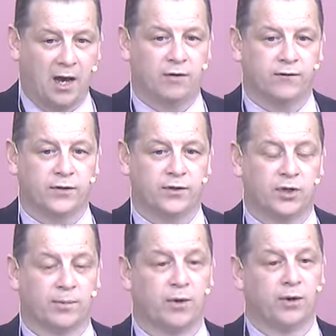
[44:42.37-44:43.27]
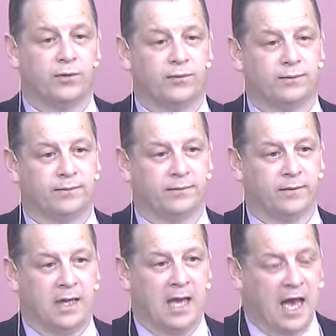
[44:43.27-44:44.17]
have tomorrow.
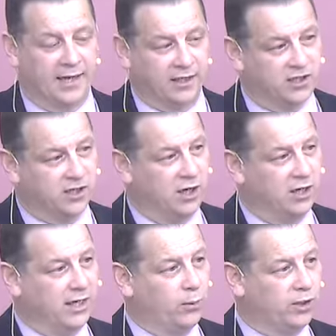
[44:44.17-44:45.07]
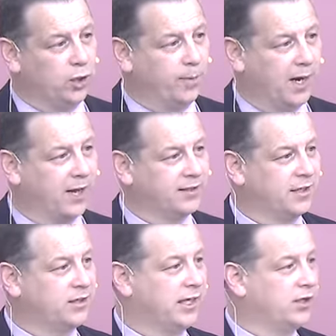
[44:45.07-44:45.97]
And you certainly, when you pass
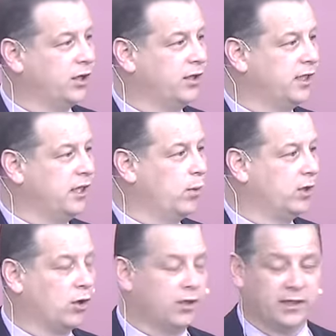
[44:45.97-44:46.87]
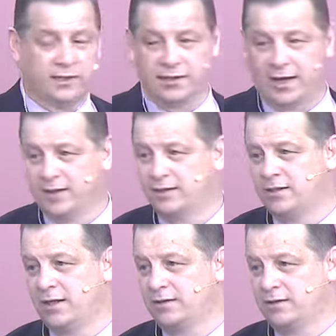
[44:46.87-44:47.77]
into eternity, you will not get a second
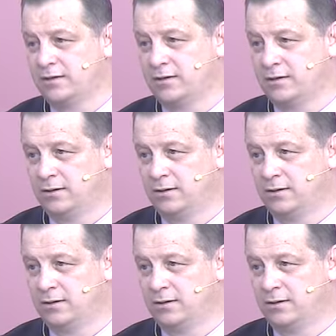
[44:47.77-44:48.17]
chance.